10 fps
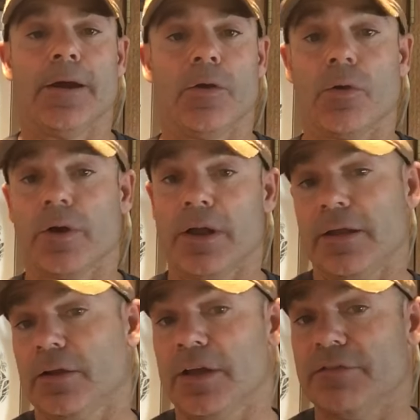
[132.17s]
or
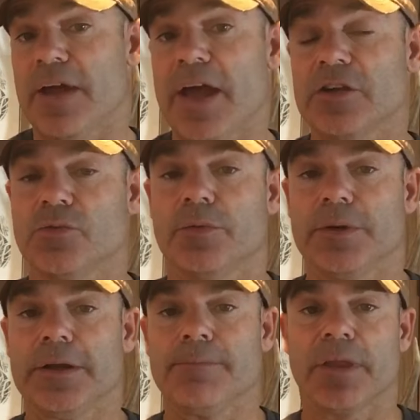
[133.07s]
an advantage would
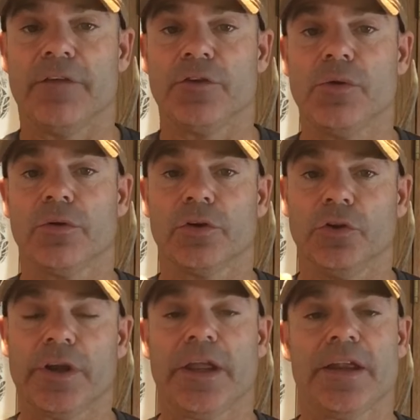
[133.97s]
be, if you're
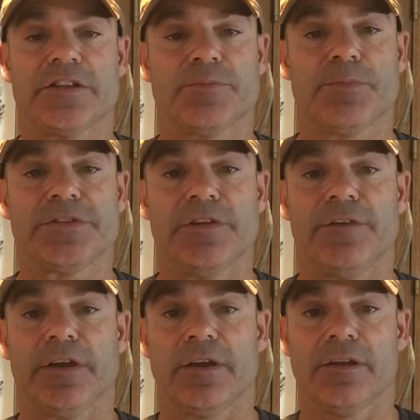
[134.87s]
looking at a
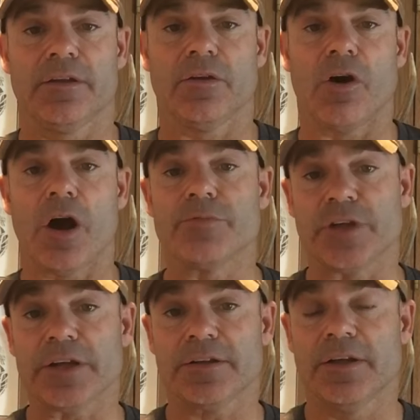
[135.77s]
specific
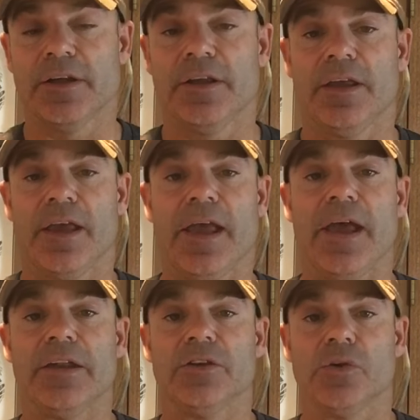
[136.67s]
object
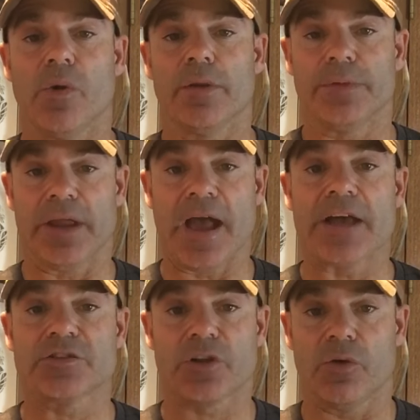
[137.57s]
and you want to be
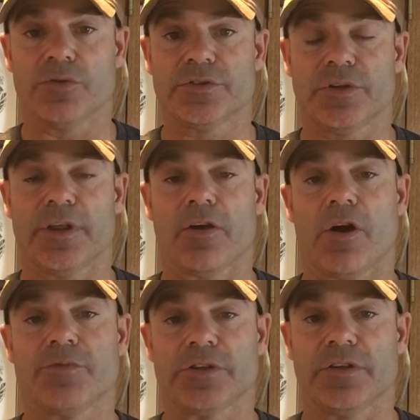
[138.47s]
as close to that
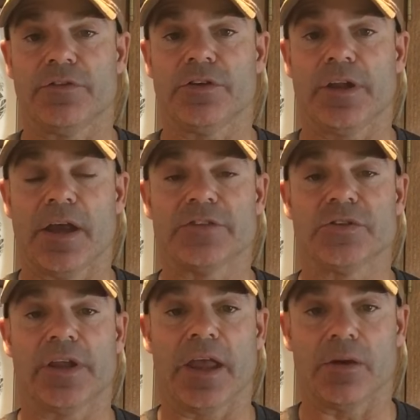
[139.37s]
object as
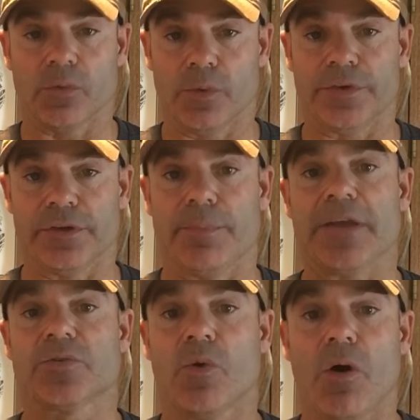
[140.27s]
you can with the
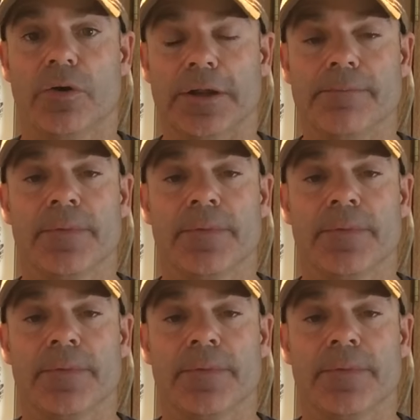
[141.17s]
best quality.